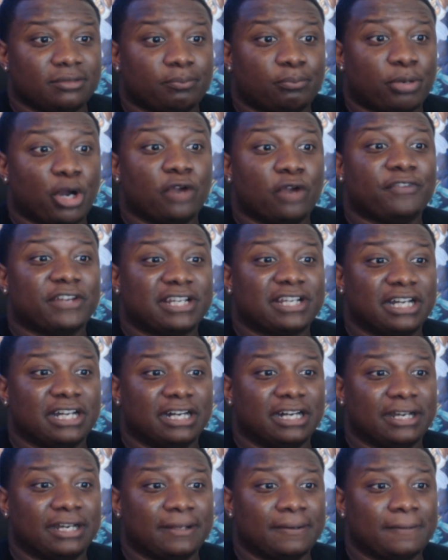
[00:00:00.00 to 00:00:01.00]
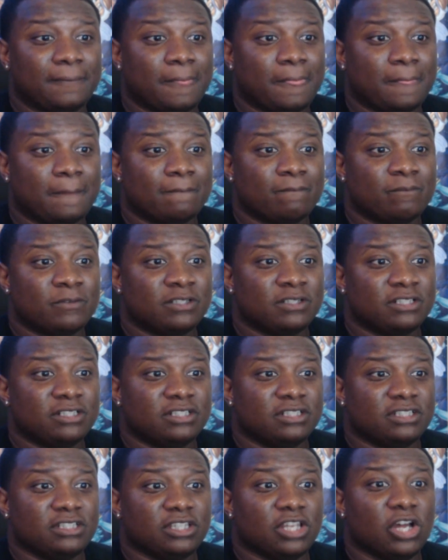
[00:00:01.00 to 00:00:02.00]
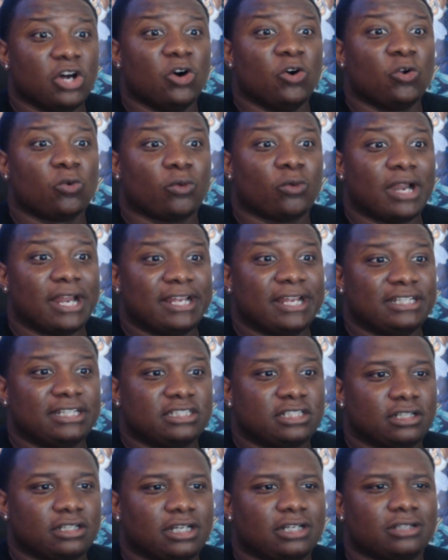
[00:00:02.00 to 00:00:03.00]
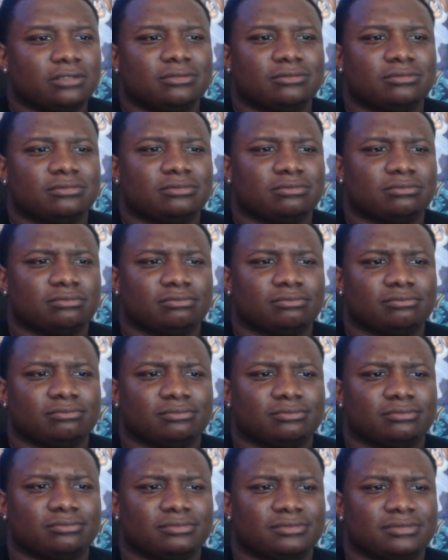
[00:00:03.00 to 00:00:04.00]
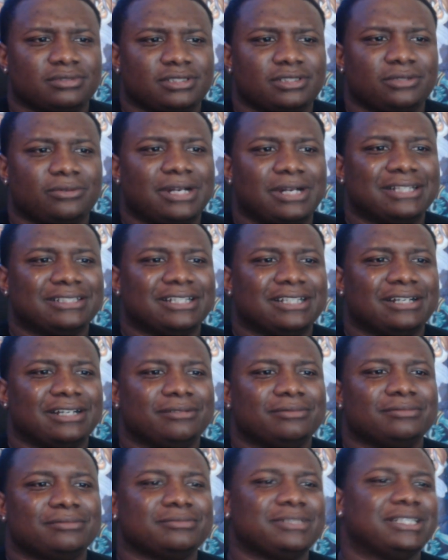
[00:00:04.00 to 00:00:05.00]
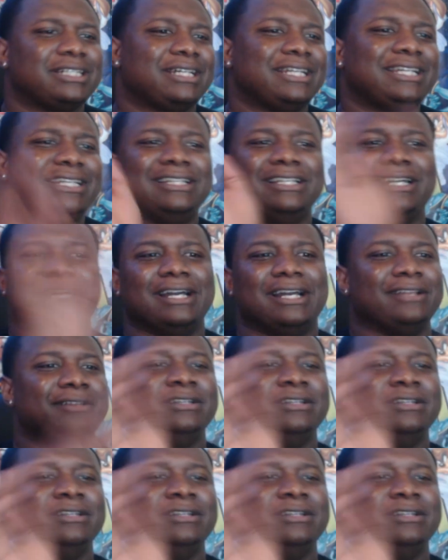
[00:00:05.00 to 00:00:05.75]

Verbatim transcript: Perfect gun. Long oh, no, range. he's right. Oh. Wait. Right up. Man, wait. done.